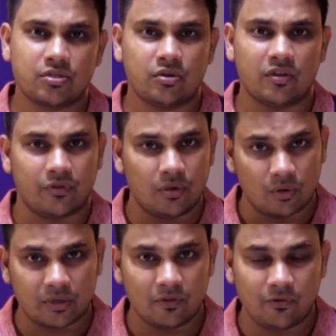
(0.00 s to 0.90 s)
So if you're
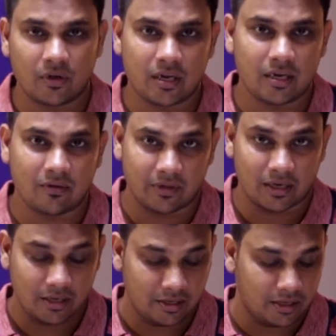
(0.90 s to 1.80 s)
looking for a
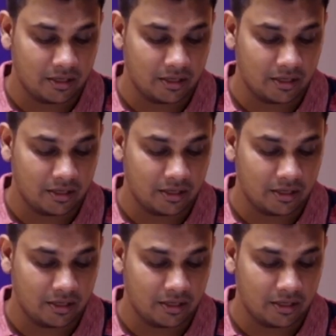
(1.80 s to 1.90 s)
very